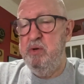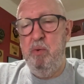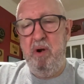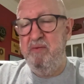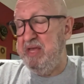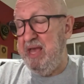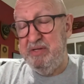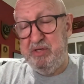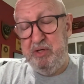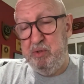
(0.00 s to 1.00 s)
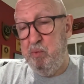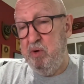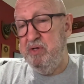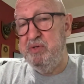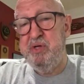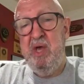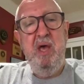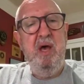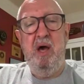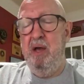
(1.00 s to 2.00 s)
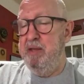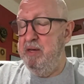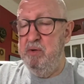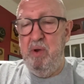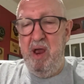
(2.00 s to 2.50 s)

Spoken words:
where every gas station was. He knew